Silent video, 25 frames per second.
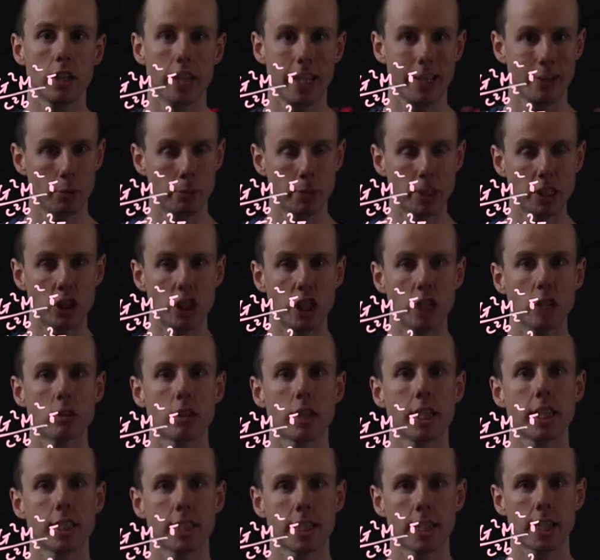They will be
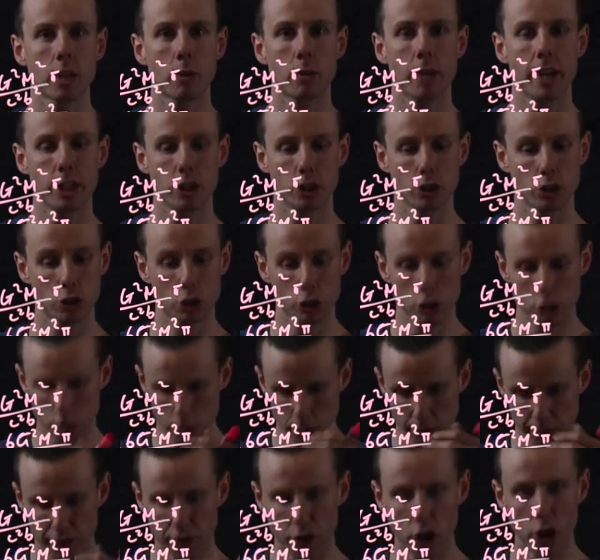geodesic equations. So
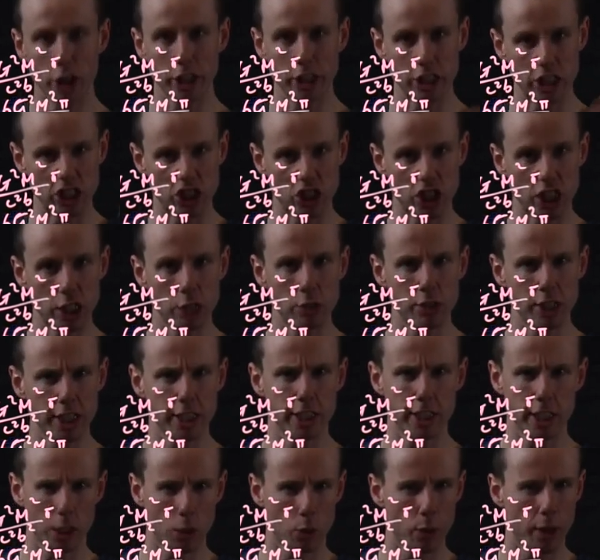we find the
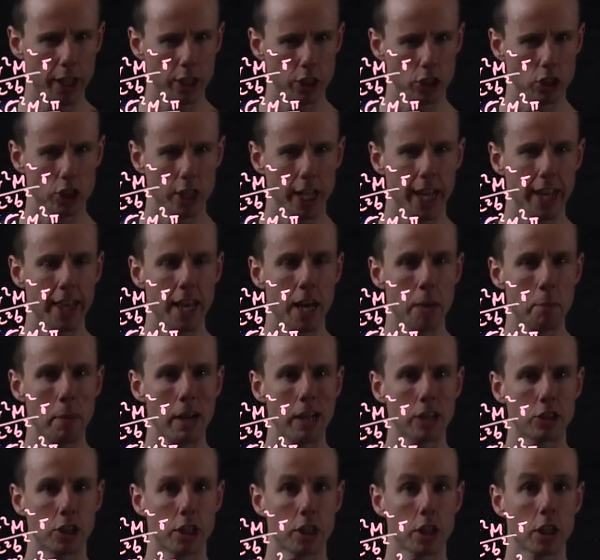geodesic equations in that
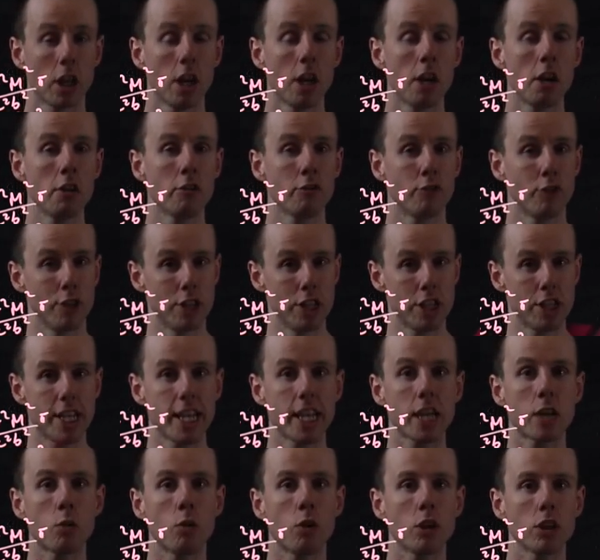metric for the
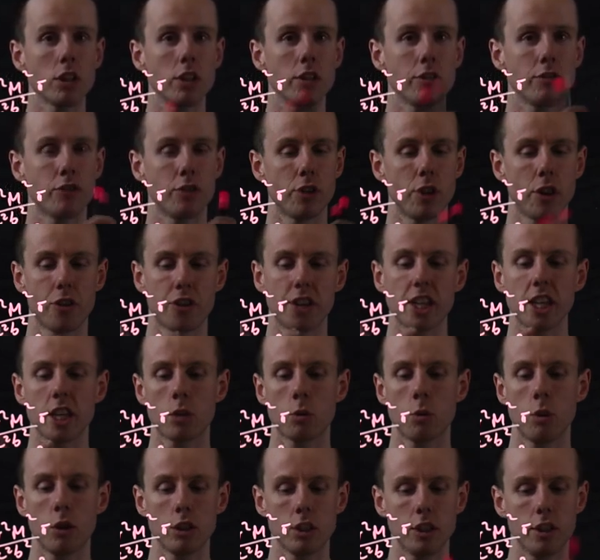t-coordinate, for the theta
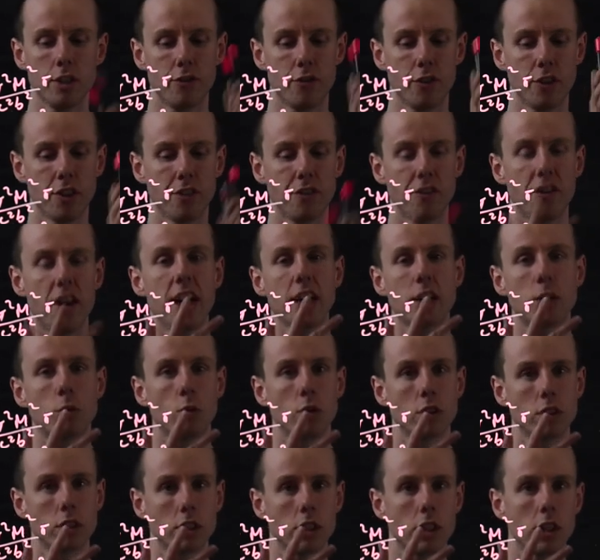coordinate, for the phi
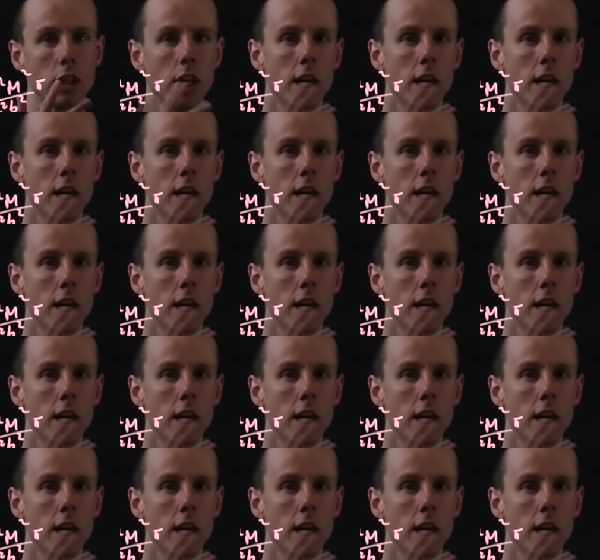coordinate.